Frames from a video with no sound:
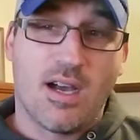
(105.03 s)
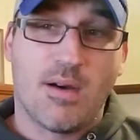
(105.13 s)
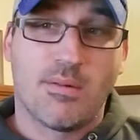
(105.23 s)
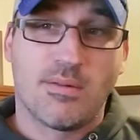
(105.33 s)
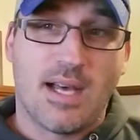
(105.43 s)

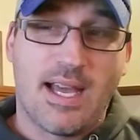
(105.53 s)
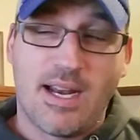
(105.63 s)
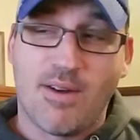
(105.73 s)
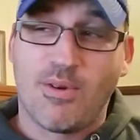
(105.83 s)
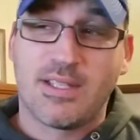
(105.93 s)
Um,
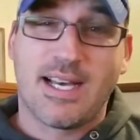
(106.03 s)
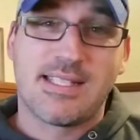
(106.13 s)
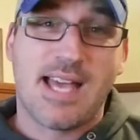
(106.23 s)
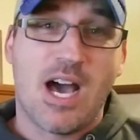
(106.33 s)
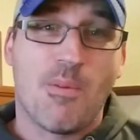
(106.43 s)
I didn't
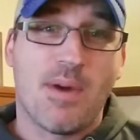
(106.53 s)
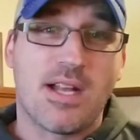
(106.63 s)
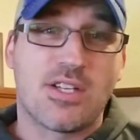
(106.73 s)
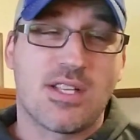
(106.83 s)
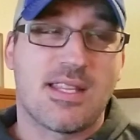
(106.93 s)
realize how
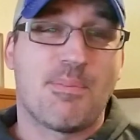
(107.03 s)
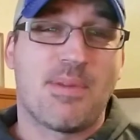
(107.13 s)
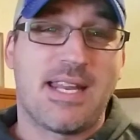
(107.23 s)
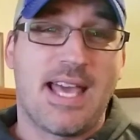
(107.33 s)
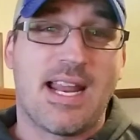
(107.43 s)
much the
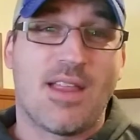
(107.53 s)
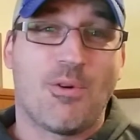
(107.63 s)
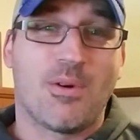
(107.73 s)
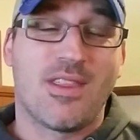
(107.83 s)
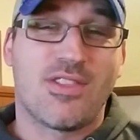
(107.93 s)

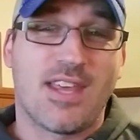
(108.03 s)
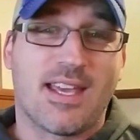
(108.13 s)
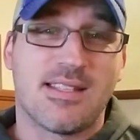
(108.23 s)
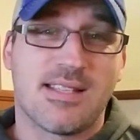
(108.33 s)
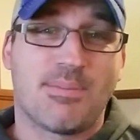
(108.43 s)
banana really
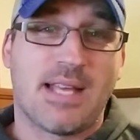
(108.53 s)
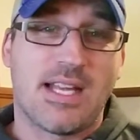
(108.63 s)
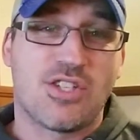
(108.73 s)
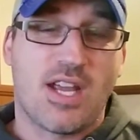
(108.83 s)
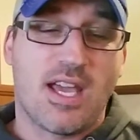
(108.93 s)
thickens up
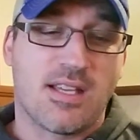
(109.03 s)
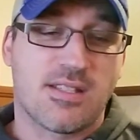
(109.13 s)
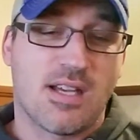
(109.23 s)
that shake.